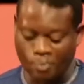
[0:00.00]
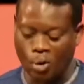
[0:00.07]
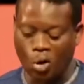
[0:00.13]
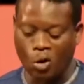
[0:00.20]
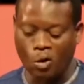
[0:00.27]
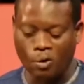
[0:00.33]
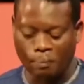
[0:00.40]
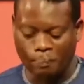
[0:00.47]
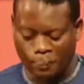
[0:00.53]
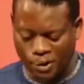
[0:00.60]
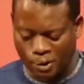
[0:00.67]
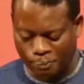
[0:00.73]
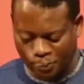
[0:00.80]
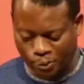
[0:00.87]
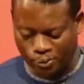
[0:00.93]
all
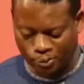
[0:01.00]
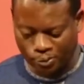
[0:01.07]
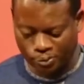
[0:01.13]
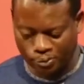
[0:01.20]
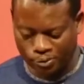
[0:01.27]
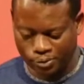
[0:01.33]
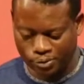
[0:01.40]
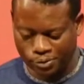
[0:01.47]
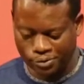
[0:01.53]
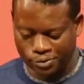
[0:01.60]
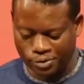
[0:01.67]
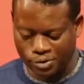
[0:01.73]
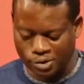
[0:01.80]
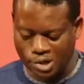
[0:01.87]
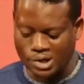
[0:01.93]
people,
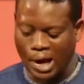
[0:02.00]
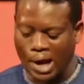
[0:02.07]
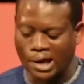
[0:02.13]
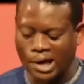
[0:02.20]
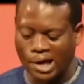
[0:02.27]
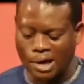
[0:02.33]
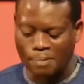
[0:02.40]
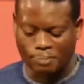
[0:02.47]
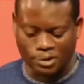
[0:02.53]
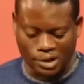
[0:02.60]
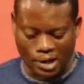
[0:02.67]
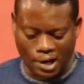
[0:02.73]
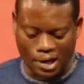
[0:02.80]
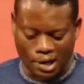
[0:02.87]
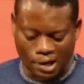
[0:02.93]
neither keep
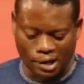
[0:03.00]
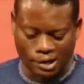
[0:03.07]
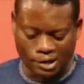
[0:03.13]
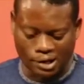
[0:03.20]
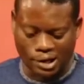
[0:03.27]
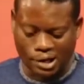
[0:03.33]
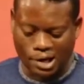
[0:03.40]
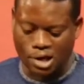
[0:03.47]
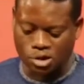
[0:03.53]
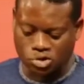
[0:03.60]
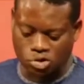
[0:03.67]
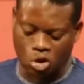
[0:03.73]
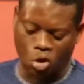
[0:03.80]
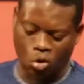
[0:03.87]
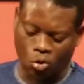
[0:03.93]
there the
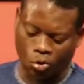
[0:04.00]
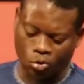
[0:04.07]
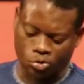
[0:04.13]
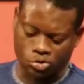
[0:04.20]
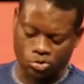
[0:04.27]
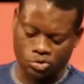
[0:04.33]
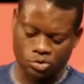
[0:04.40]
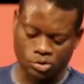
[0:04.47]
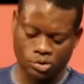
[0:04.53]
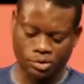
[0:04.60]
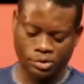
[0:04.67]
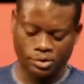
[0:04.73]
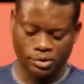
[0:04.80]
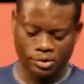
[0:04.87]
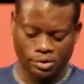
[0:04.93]
king's laws.
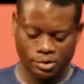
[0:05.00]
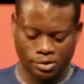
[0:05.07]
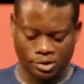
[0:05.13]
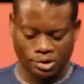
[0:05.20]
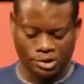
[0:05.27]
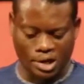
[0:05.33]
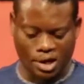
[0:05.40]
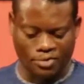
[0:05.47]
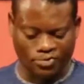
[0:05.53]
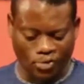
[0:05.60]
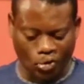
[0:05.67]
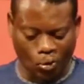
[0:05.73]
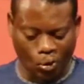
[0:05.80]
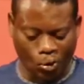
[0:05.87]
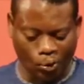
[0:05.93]

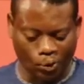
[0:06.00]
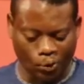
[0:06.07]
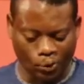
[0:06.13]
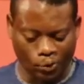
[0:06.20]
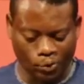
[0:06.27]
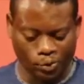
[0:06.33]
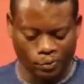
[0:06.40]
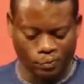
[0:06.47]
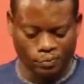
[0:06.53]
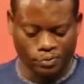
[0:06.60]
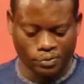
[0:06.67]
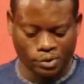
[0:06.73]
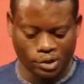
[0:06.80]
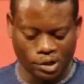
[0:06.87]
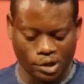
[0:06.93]
Therefore,
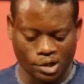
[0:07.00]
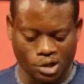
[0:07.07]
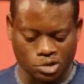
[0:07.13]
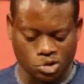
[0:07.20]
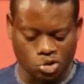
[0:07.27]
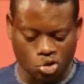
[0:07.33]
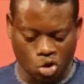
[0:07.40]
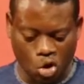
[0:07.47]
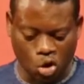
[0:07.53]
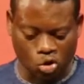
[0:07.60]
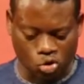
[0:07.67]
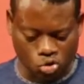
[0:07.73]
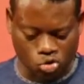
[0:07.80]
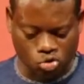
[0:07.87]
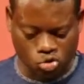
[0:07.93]
it is
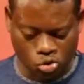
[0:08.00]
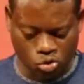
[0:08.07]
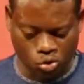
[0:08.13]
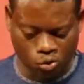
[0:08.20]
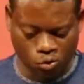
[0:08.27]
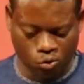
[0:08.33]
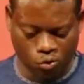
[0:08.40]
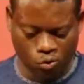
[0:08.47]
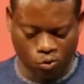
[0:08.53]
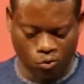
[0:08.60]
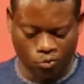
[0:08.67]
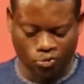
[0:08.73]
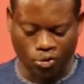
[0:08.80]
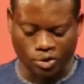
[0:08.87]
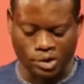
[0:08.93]
not
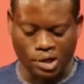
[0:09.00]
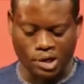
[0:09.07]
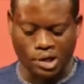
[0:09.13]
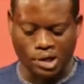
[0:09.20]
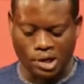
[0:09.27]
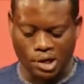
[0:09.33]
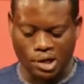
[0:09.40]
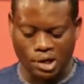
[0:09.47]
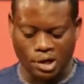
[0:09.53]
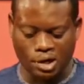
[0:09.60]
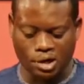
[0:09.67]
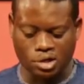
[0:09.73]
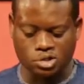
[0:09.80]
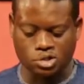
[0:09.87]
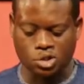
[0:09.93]
for the
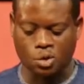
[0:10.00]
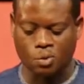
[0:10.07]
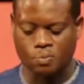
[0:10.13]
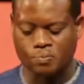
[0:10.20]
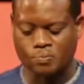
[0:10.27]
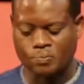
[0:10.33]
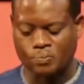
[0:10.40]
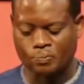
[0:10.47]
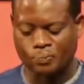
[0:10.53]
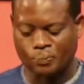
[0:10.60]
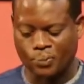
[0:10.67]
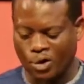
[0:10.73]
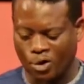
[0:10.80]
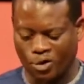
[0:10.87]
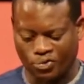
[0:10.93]
king's
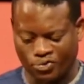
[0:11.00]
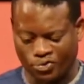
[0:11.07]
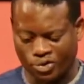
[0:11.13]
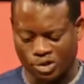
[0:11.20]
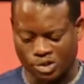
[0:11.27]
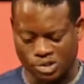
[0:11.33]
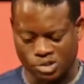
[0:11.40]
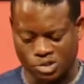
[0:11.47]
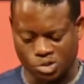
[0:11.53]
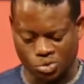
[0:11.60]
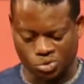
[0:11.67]
profit to